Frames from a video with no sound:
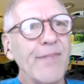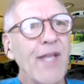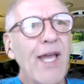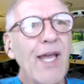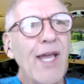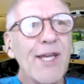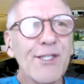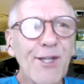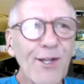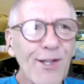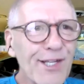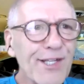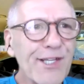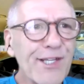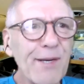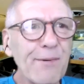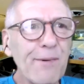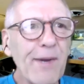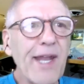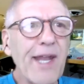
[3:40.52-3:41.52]
So let's
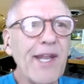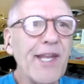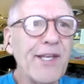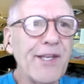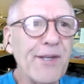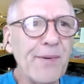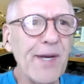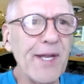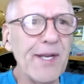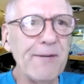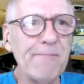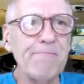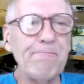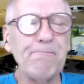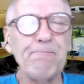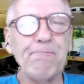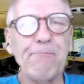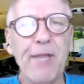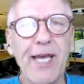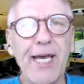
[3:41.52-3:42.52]
get right into it.
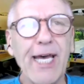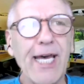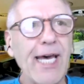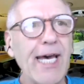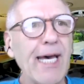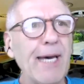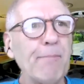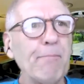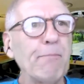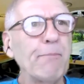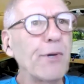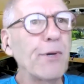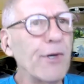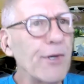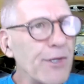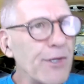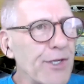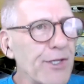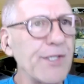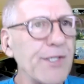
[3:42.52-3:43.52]

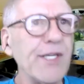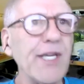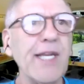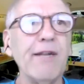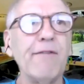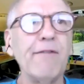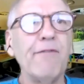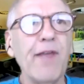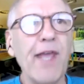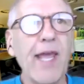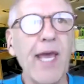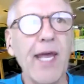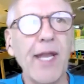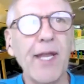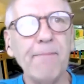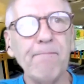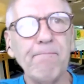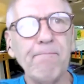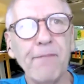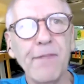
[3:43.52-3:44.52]
Purchasing a van
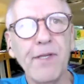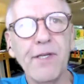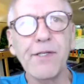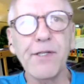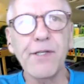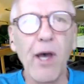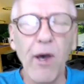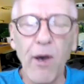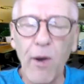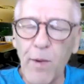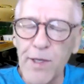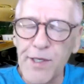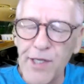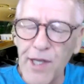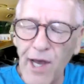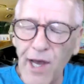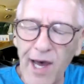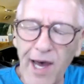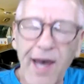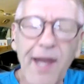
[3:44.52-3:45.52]
is always
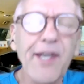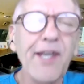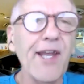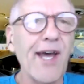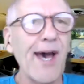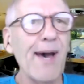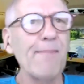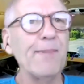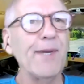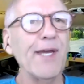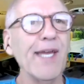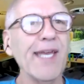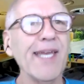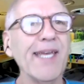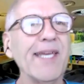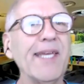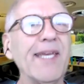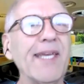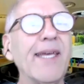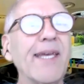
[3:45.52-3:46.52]
a hot topic,
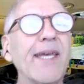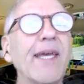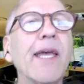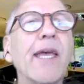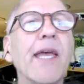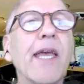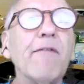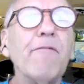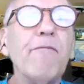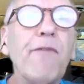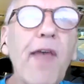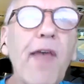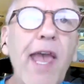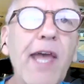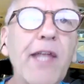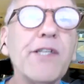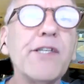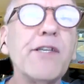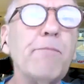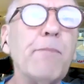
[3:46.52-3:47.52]
and
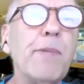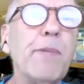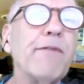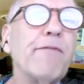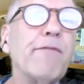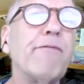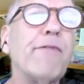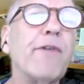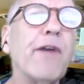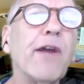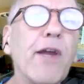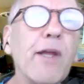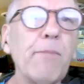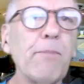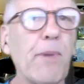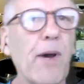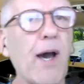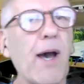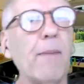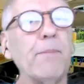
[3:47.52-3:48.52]
vans have been a very
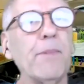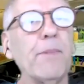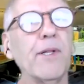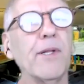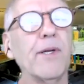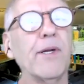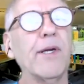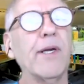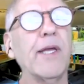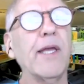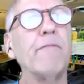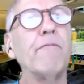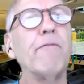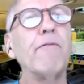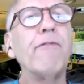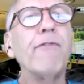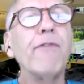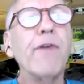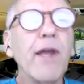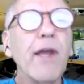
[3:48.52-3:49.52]
popular and
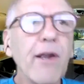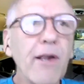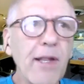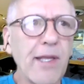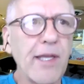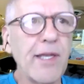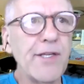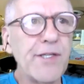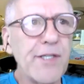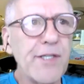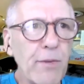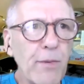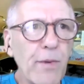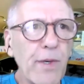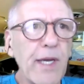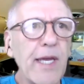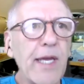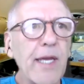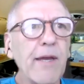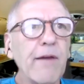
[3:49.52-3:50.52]
fairly easy
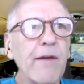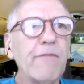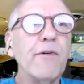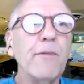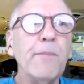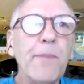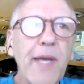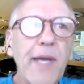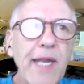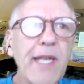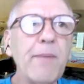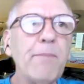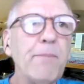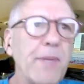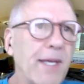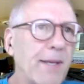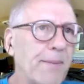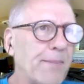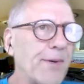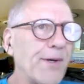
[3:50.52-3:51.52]
way for many
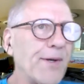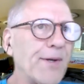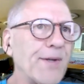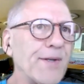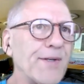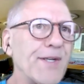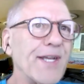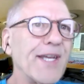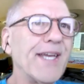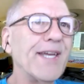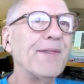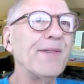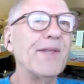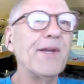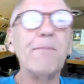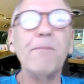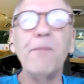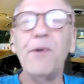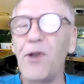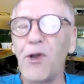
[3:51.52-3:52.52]
people to get
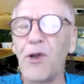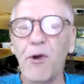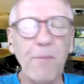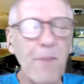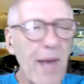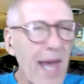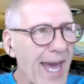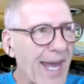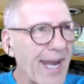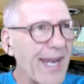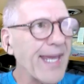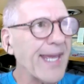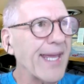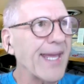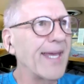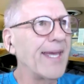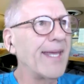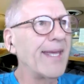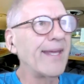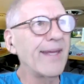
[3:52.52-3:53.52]
their nomadic
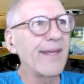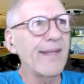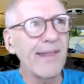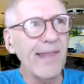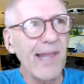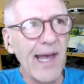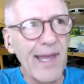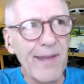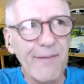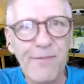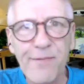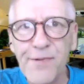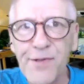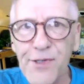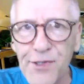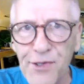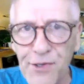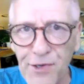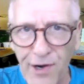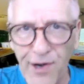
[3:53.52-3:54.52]
life
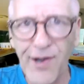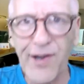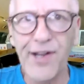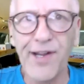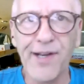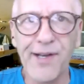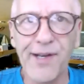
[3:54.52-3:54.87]
started.